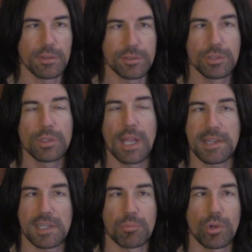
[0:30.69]
There's two
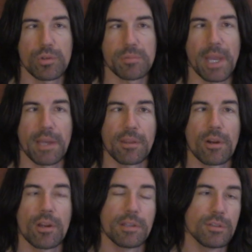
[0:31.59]
classic pros back
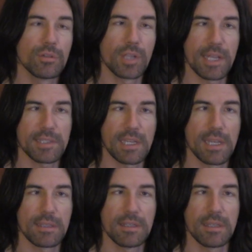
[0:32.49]
there and two classic
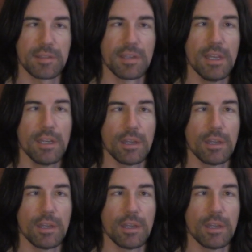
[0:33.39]
antiques.